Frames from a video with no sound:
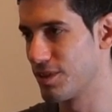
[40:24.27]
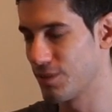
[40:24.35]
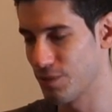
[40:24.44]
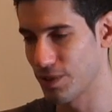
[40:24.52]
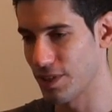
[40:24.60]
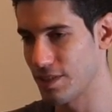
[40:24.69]

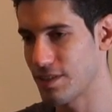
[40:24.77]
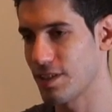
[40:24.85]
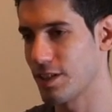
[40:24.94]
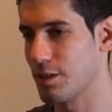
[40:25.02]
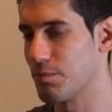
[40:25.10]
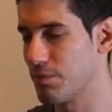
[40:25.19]
where they see
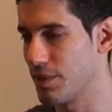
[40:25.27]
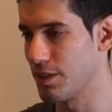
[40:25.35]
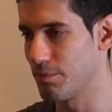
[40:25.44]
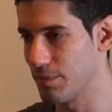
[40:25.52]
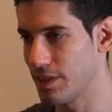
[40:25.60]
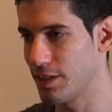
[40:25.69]
an
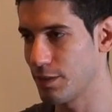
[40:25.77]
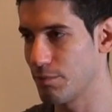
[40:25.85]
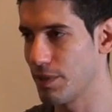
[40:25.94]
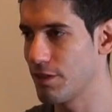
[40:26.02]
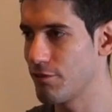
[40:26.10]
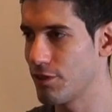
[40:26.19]
immediate
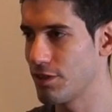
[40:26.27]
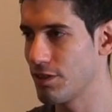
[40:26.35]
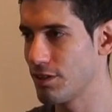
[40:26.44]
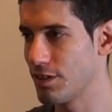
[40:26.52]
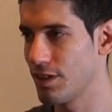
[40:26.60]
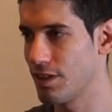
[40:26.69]
benefit
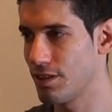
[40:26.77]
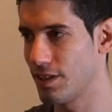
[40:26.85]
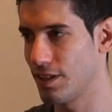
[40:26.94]
in, and yeah.